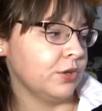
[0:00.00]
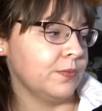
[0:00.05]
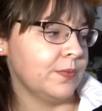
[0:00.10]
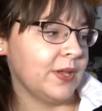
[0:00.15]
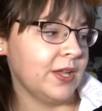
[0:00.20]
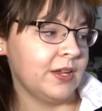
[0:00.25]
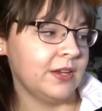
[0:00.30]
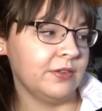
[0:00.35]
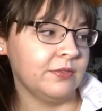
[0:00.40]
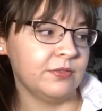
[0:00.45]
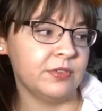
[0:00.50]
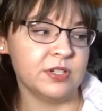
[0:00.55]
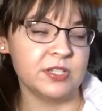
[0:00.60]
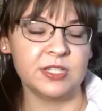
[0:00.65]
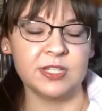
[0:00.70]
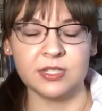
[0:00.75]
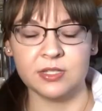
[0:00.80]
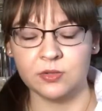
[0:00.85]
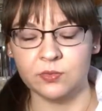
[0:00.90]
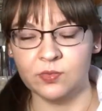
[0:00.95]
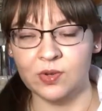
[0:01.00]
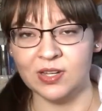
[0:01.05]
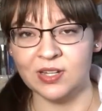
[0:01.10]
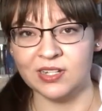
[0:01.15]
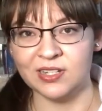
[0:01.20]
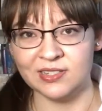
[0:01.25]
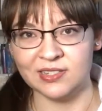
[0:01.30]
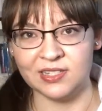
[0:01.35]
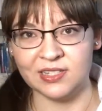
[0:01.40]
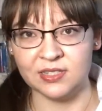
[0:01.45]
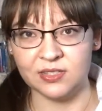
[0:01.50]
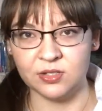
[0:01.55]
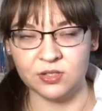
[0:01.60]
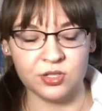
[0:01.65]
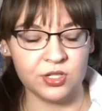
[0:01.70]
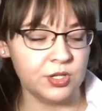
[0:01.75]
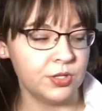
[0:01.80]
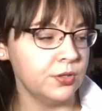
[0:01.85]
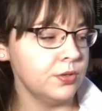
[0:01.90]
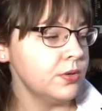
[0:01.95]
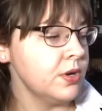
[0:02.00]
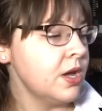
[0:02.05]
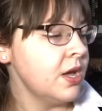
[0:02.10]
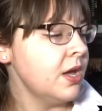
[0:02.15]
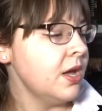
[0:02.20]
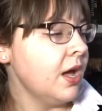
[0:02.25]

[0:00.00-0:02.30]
companion for season 1 and season 2.